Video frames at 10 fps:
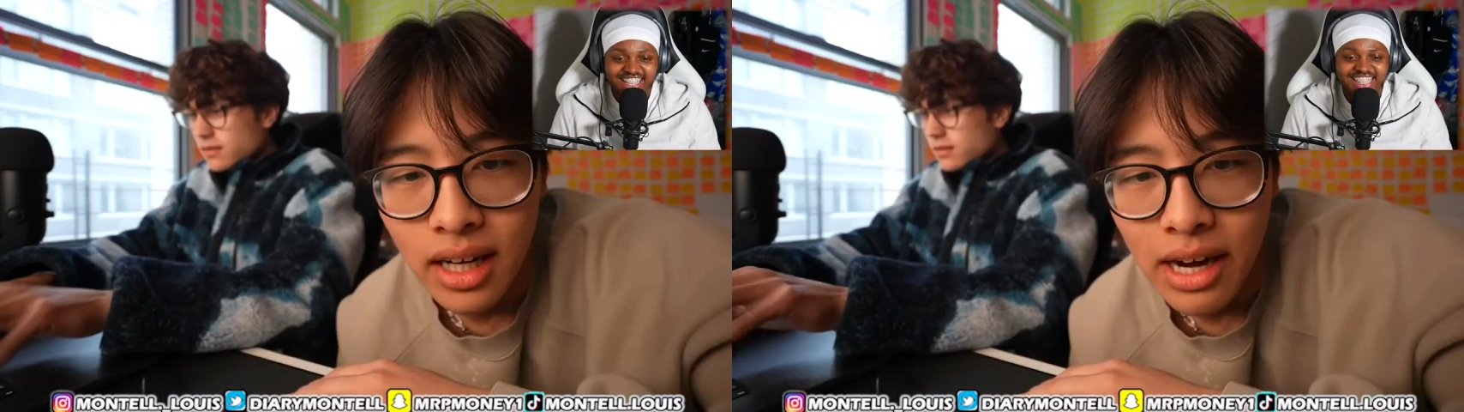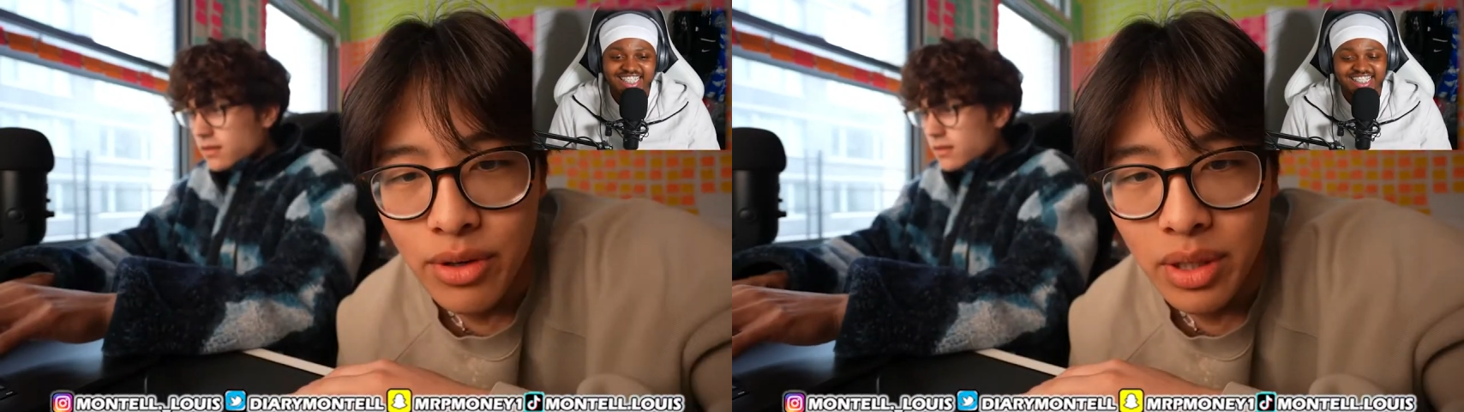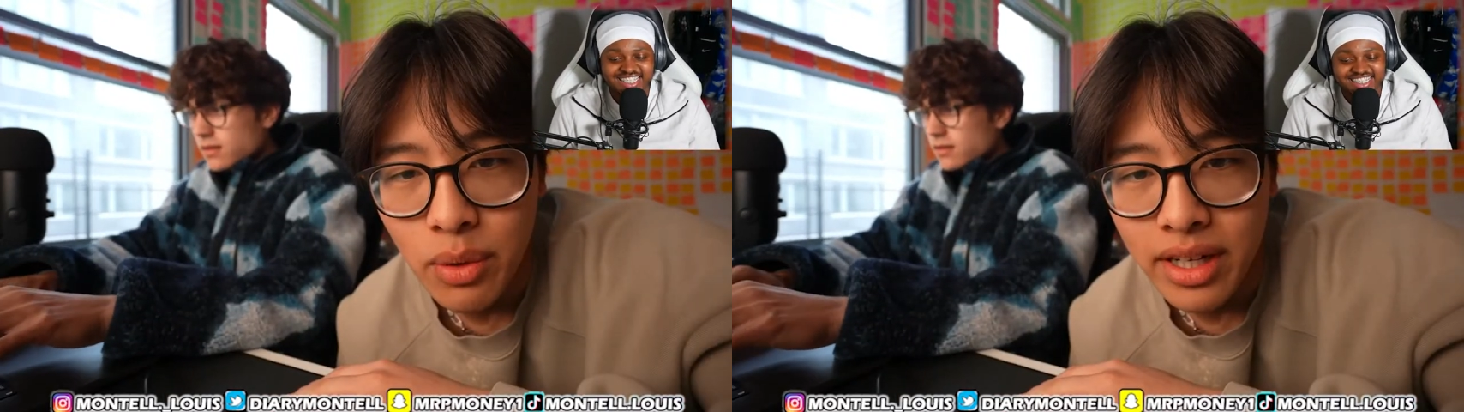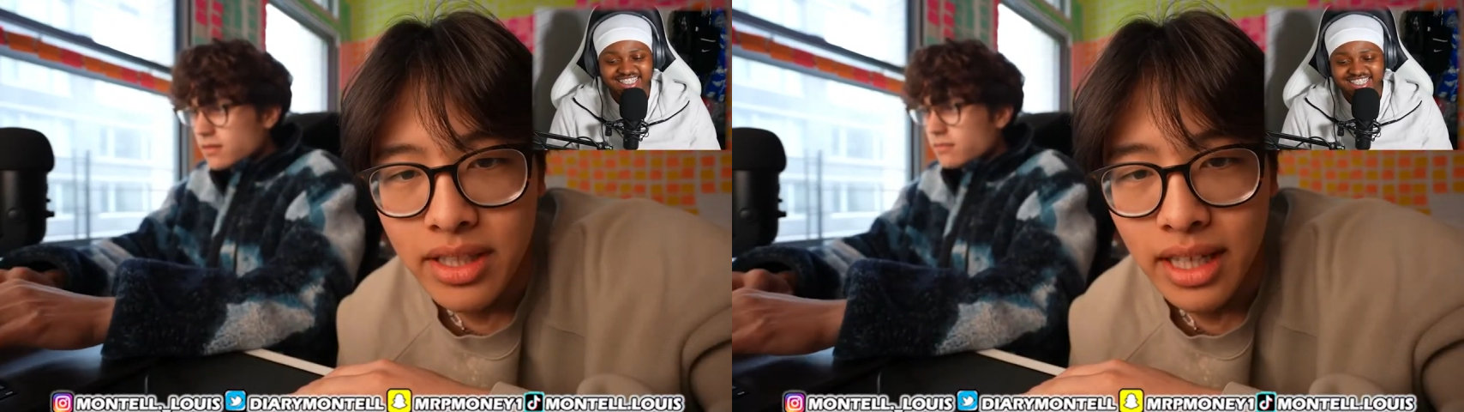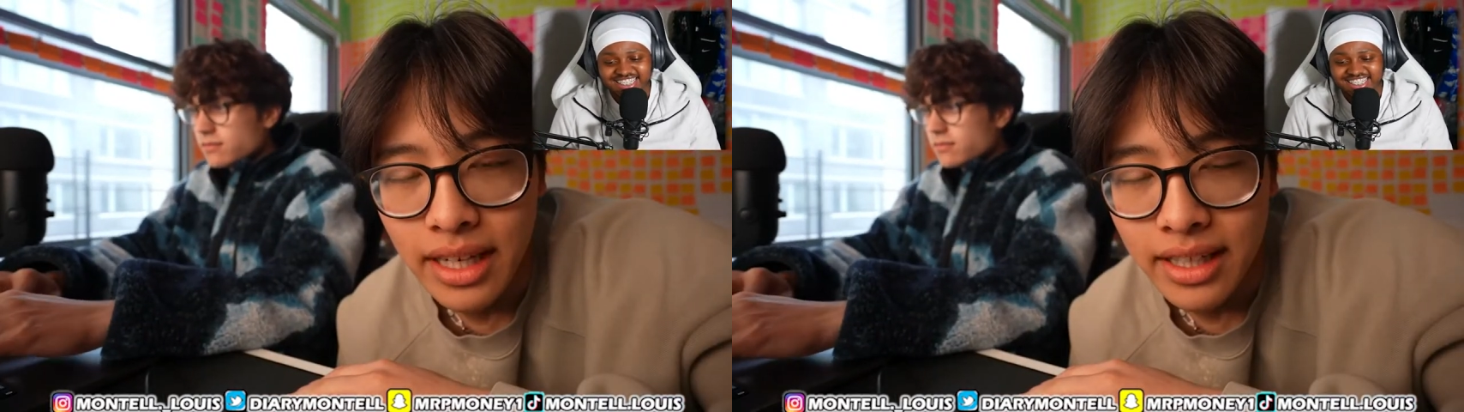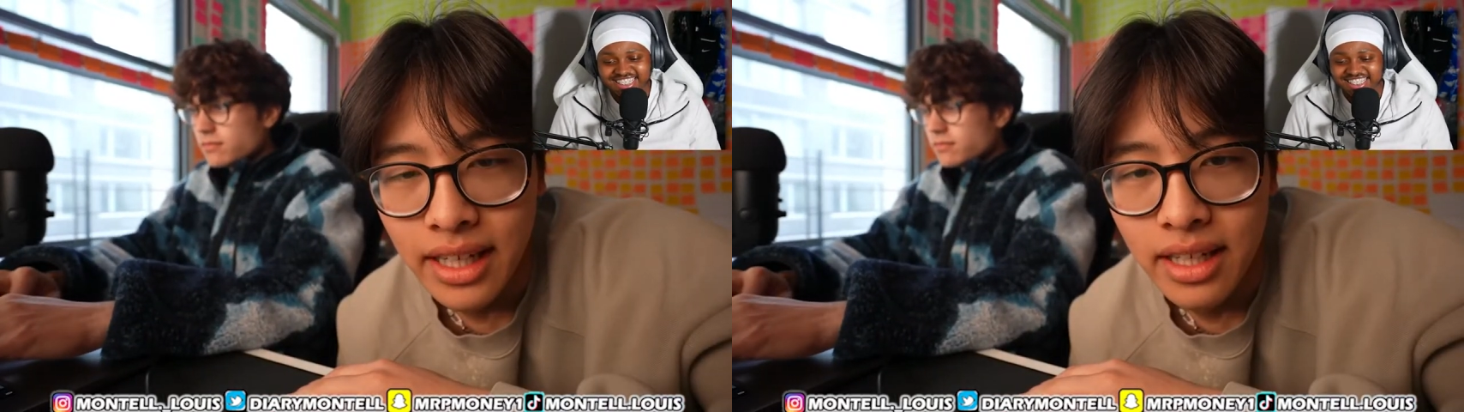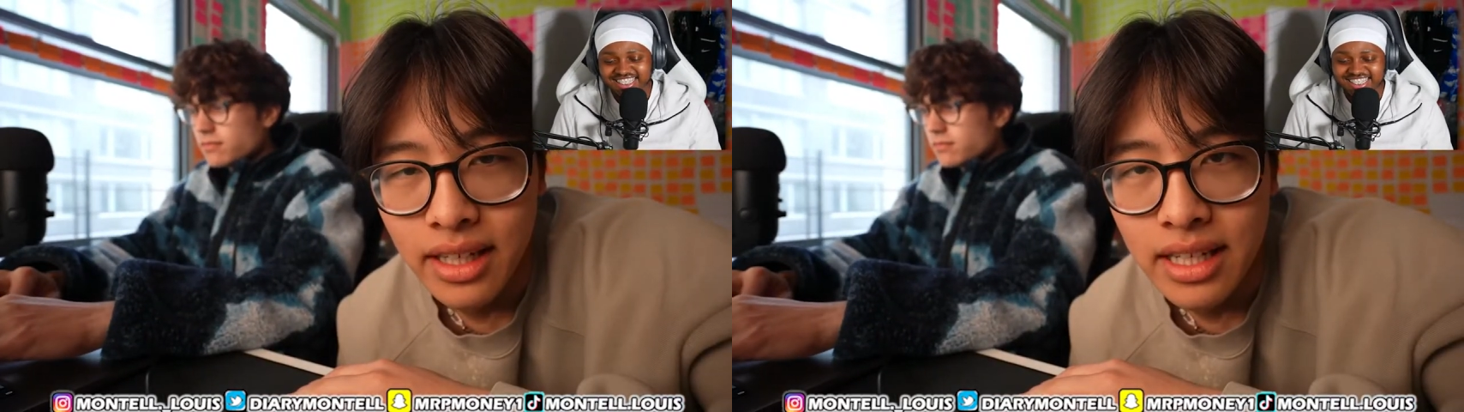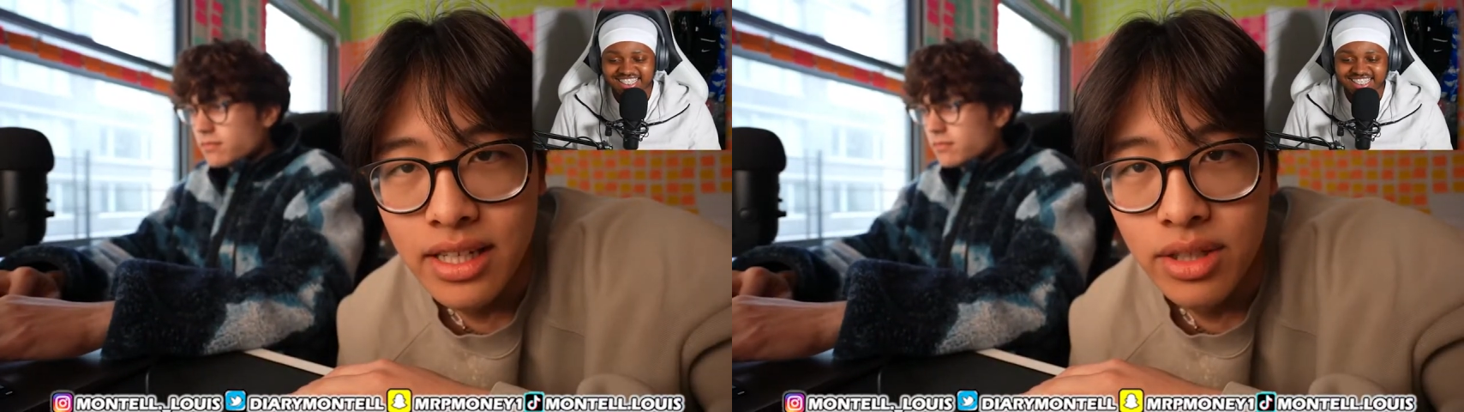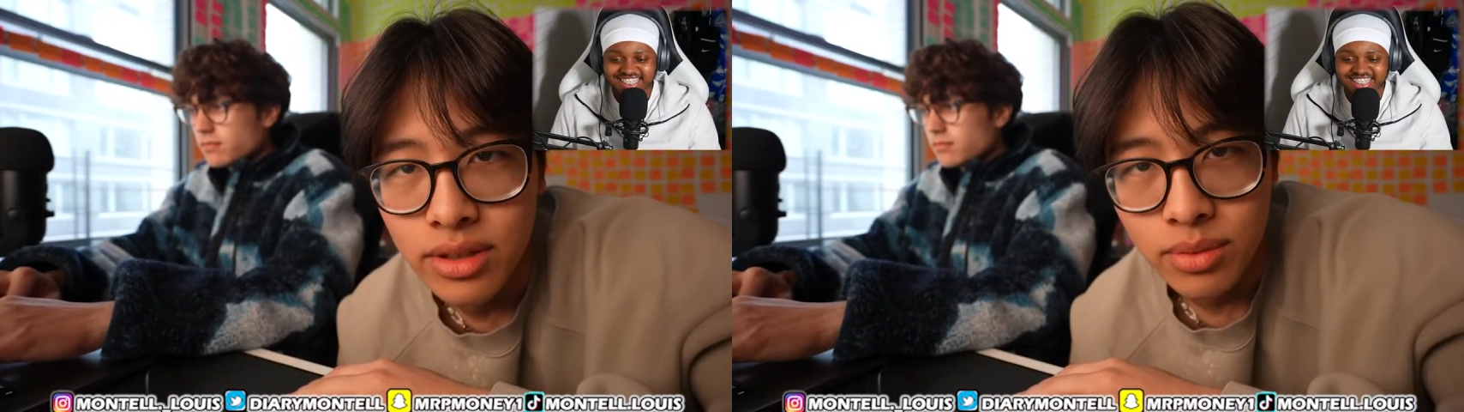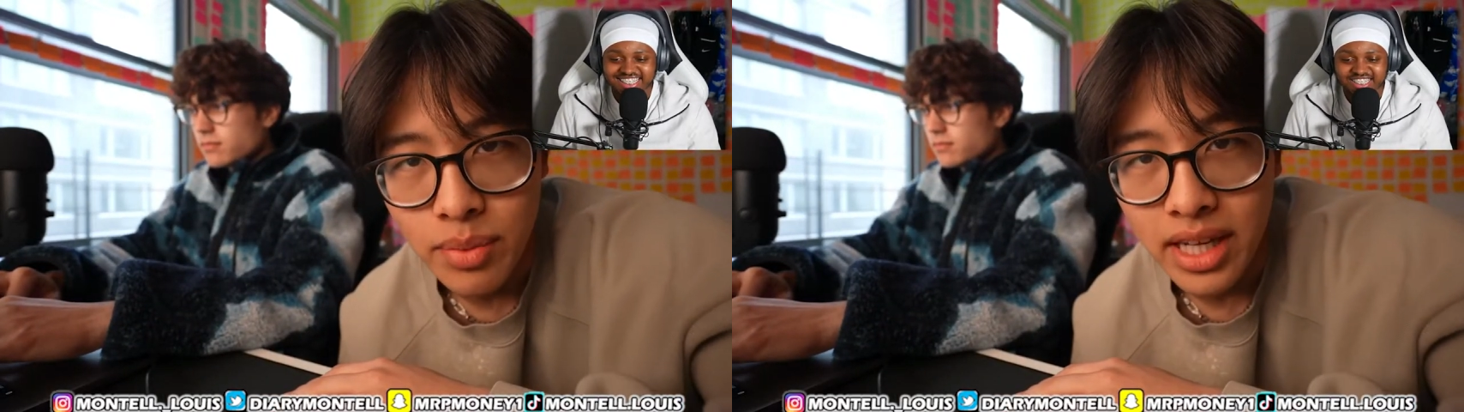Speaker 1: I really wanted to kind of get
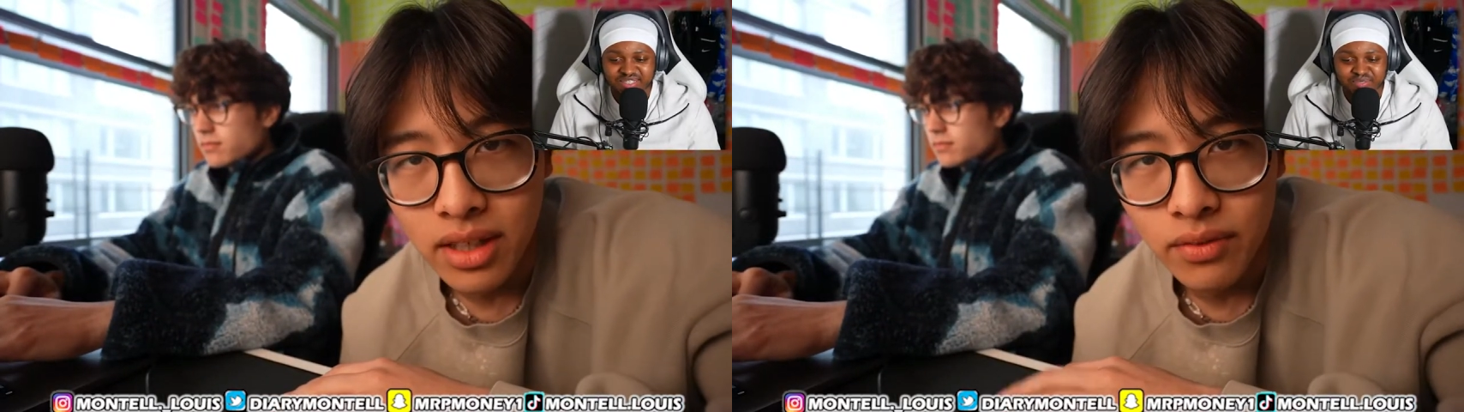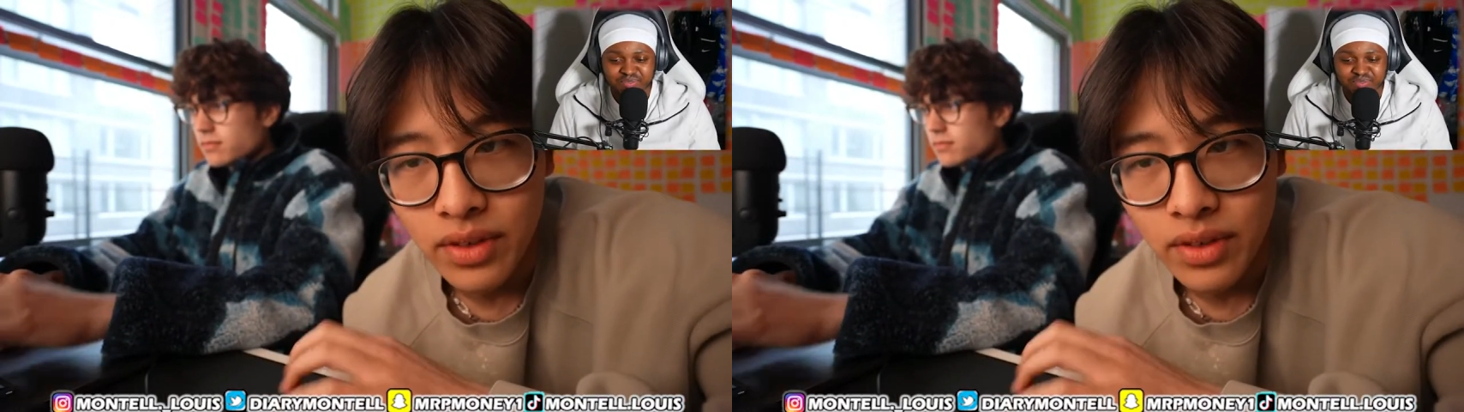into making